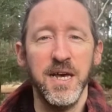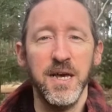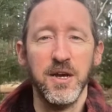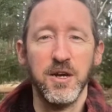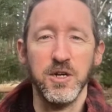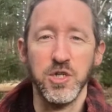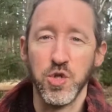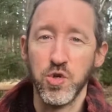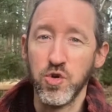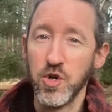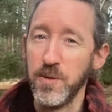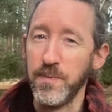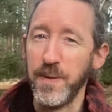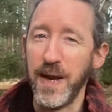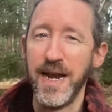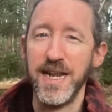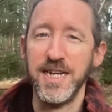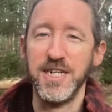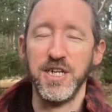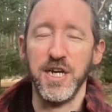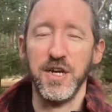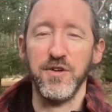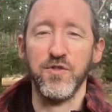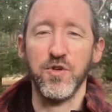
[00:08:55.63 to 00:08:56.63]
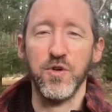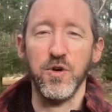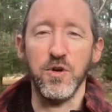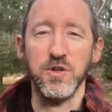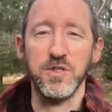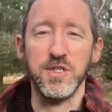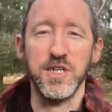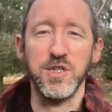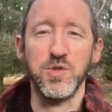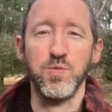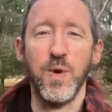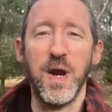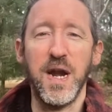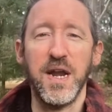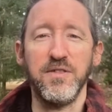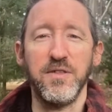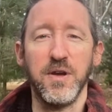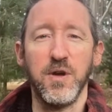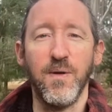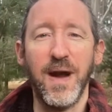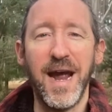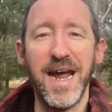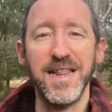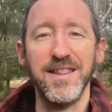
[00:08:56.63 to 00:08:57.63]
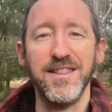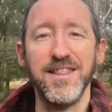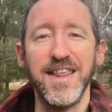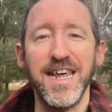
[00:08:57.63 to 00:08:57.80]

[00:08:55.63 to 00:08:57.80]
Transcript: Because group energy, of course, is one of the great